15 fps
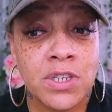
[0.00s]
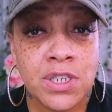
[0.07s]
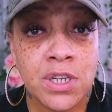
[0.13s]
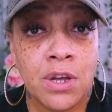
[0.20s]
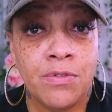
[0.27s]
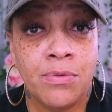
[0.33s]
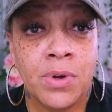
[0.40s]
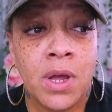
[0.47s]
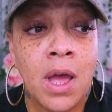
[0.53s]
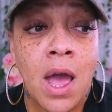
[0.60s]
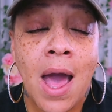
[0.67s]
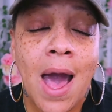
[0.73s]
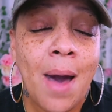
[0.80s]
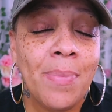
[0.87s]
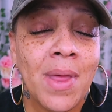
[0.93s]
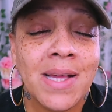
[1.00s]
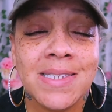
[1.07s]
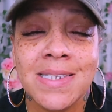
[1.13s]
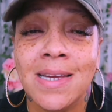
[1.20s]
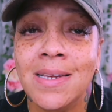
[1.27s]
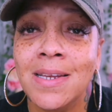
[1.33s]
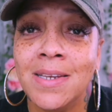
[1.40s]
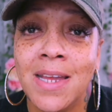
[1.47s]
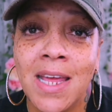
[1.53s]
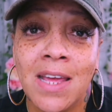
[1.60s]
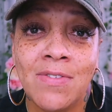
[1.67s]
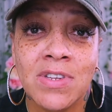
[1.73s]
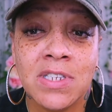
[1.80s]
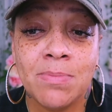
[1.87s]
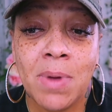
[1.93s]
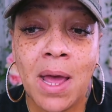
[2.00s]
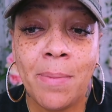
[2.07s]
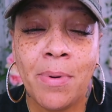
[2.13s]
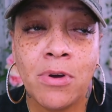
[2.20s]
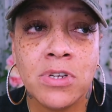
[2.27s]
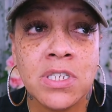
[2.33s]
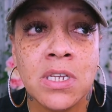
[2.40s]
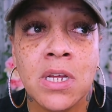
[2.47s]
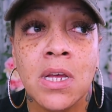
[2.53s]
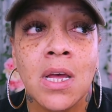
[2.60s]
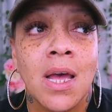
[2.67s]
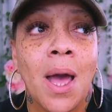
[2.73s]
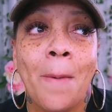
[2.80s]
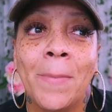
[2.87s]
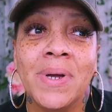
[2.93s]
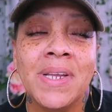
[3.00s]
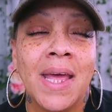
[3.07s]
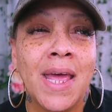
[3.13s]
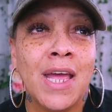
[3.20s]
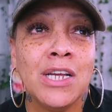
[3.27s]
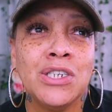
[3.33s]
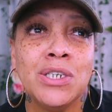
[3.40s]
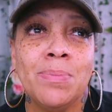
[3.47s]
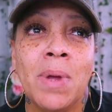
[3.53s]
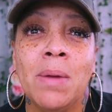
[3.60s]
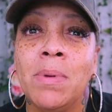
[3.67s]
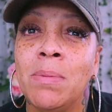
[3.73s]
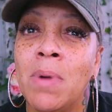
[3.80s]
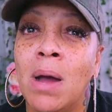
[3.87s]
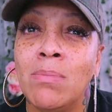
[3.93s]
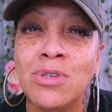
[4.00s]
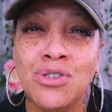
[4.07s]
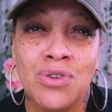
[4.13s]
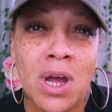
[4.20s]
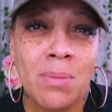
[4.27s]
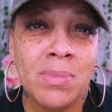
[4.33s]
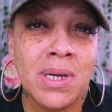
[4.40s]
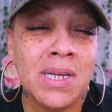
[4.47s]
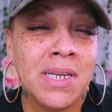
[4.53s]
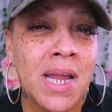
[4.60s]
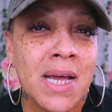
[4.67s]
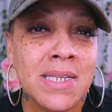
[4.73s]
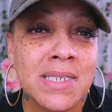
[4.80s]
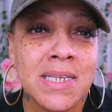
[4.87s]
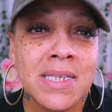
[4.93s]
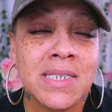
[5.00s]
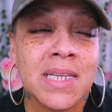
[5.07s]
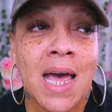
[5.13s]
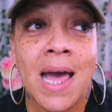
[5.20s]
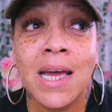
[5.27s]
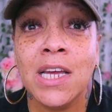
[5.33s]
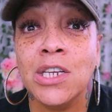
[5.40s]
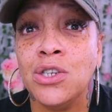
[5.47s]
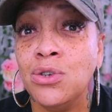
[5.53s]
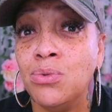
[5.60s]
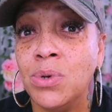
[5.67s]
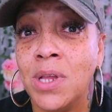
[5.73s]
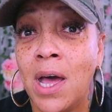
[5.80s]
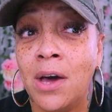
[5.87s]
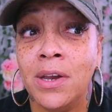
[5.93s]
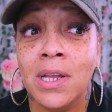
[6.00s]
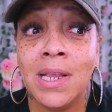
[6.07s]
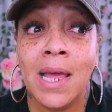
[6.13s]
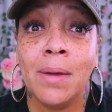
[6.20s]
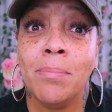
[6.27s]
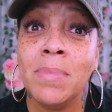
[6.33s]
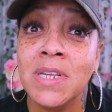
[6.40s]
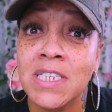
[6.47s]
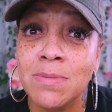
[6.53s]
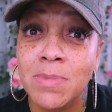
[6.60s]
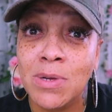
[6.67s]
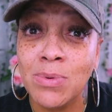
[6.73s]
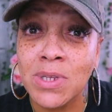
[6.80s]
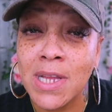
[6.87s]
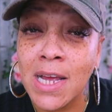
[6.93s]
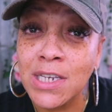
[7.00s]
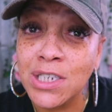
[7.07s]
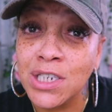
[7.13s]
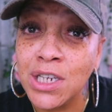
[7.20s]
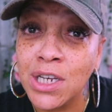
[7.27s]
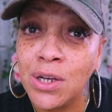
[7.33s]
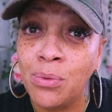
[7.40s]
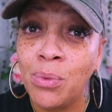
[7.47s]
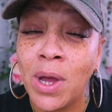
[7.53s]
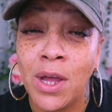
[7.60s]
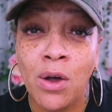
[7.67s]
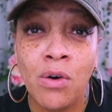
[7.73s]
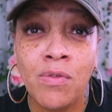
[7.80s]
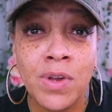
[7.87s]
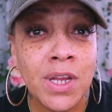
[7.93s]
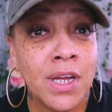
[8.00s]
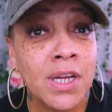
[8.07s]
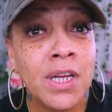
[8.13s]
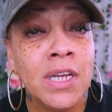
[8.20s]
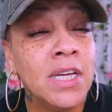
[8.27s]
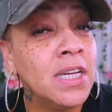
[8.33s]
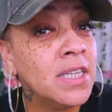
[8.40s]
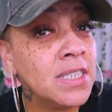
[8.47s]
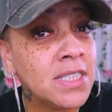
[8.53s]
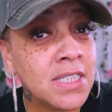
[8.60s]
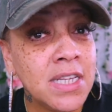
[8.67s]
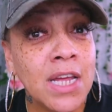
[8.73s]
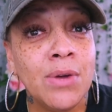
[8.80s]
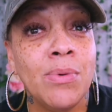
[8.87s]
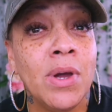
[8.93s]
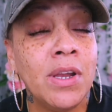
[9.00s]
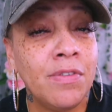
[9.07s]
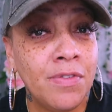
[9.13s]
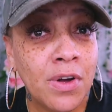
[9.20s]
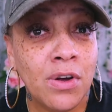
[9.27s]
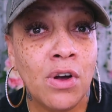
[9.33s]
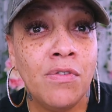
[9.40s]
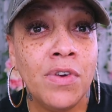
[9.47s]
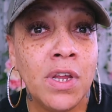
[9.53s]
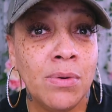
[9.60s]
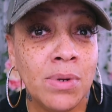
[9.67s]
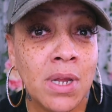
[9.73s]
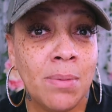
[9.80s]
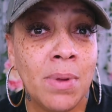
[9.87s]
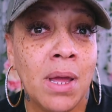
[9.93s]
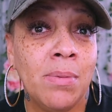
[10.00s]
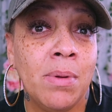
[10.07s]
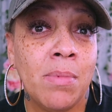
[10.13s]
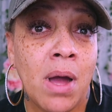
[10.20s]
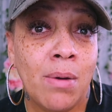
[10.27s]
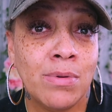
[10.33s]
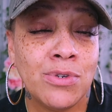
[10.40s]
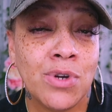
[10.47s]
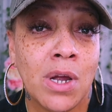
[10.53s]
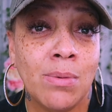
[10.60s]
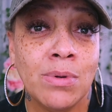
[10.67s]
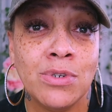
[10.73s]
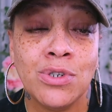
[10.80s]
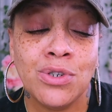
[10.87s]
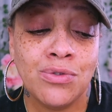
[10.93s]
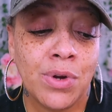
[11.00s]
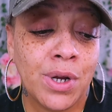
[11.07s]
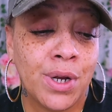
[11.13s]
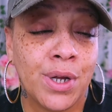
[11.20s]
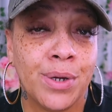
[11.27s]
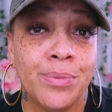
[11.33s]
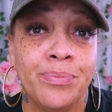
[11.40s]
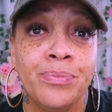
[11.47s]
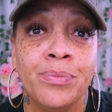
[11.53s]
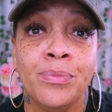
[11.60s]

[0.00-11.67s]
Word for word: yourself with. I'm not saying that Dave is a bad person, but that extra baby mama drama and nonsense, I could do without it. Like, miss me with that shit way over there. Stay way the fuck over there with that baby mama drama, straight up.